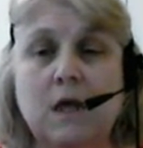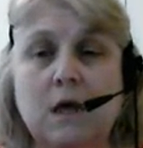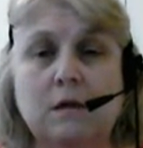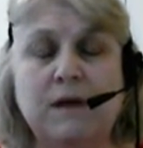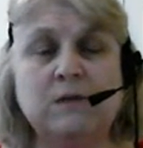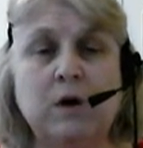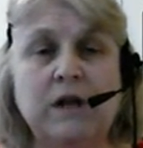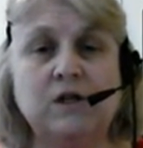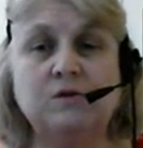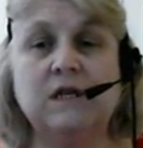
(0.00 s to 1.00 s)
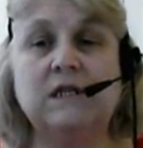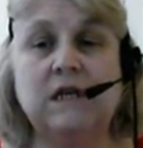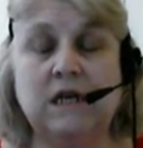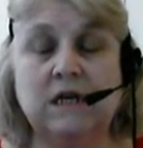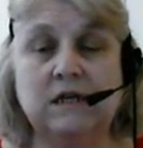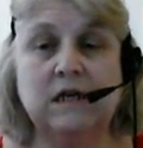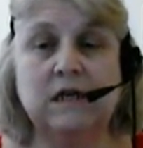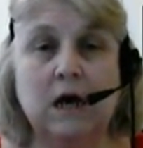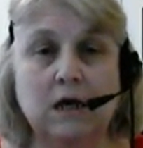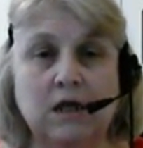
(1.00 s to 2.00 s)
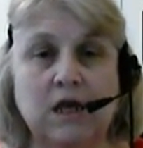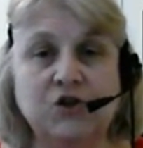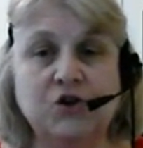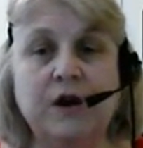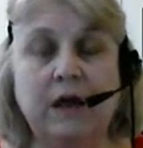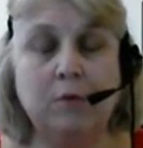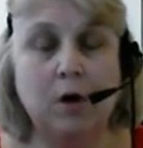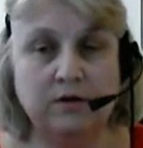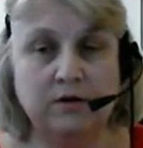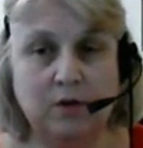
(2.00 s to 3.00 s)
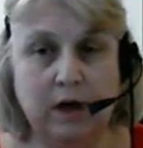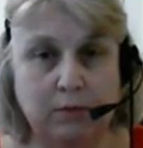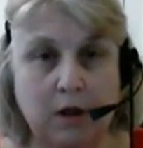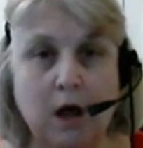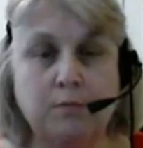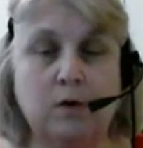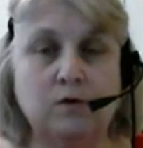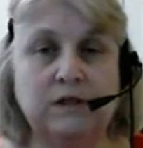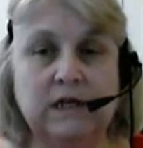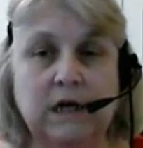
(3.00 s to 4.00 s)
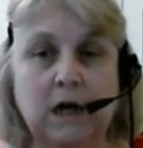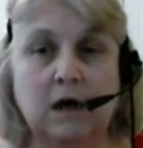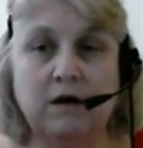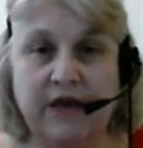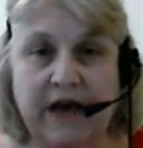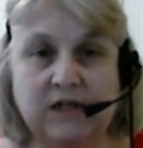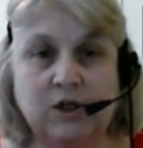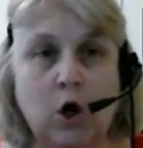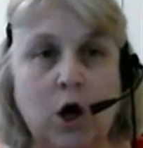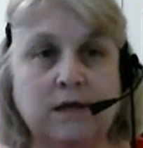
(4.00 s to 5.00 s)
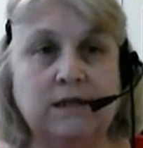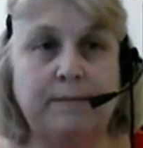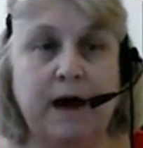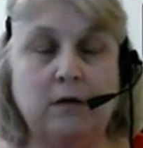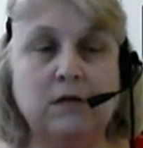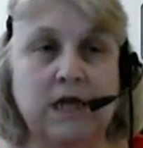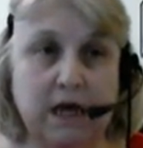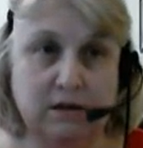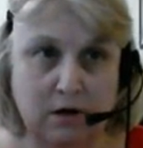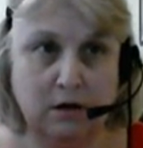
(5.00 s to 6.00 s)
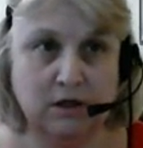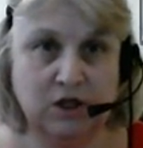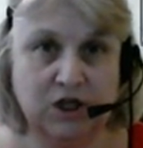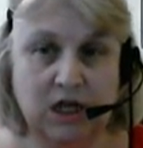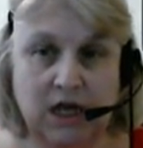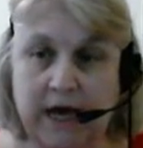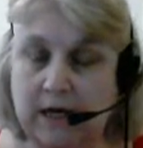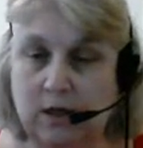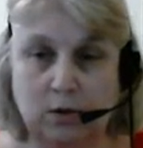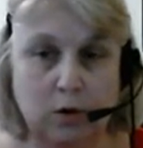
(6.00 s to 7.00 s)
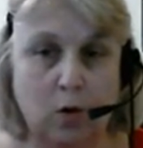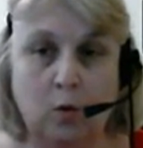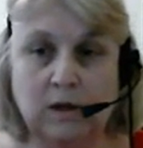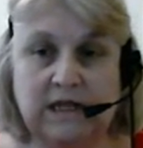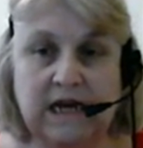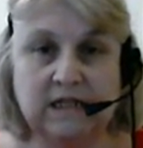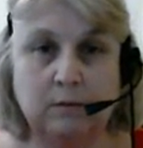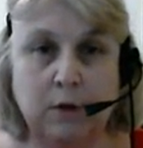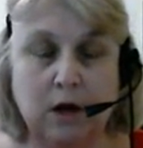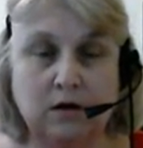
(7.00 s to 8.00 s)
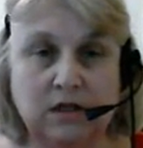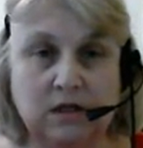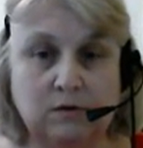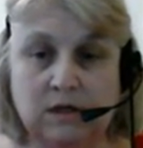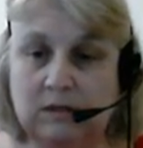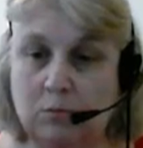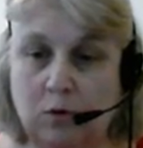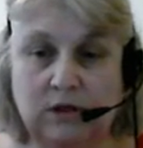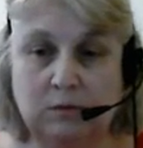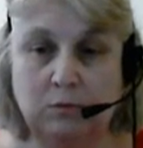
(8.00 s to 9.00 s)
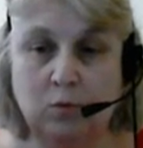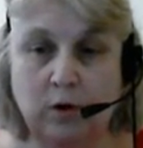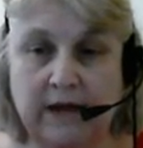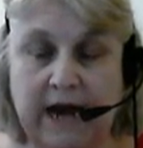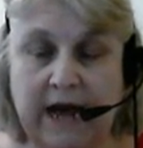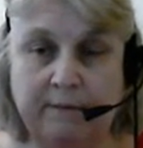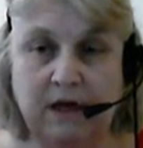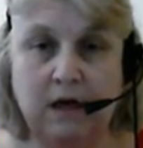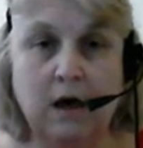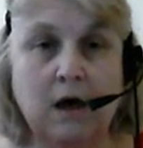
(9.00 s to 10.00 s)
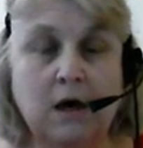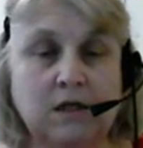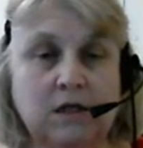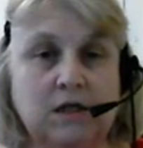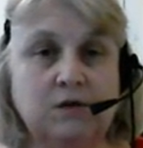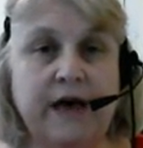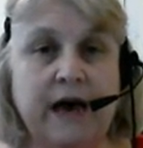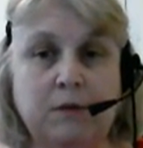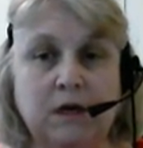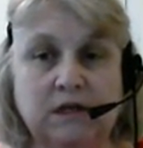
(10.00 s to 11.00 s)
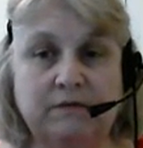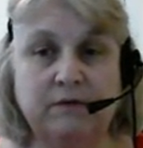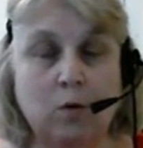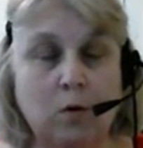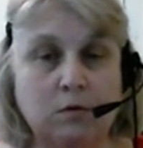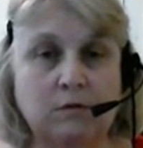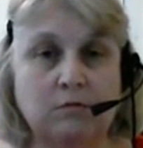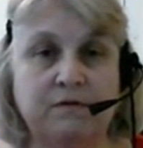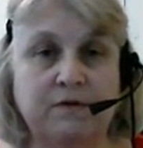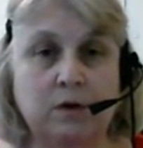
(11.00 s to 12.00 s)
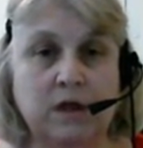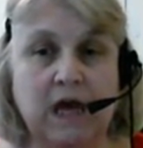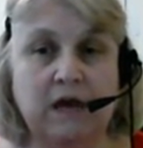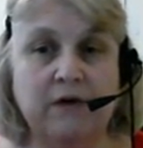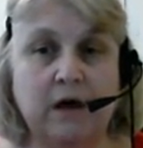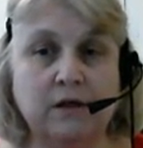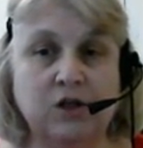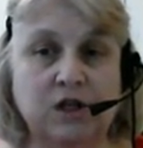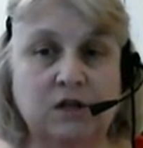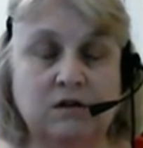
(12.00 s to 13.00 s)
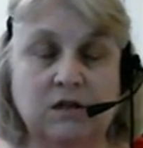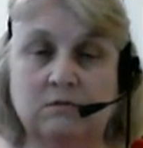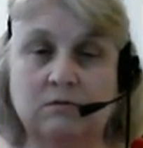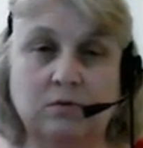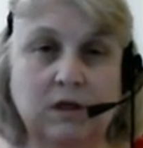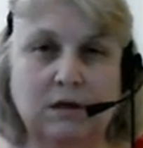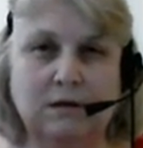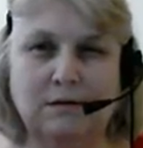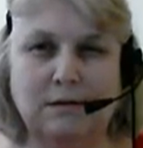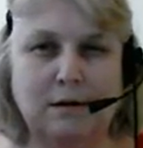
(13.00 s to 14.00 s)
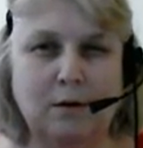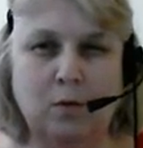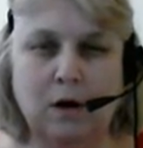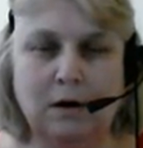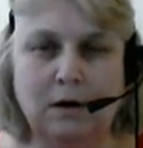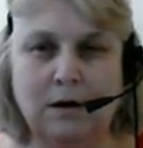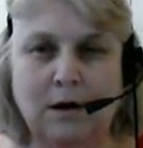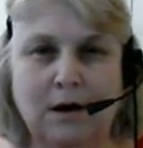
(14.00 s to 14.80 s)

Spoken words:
The best way to do this is get your name onto a blog post that talks about the anthology, and you can always ask a blogger to do this. Most of them are more than happy to do that, because if they're already reviewing the anthology, there's really no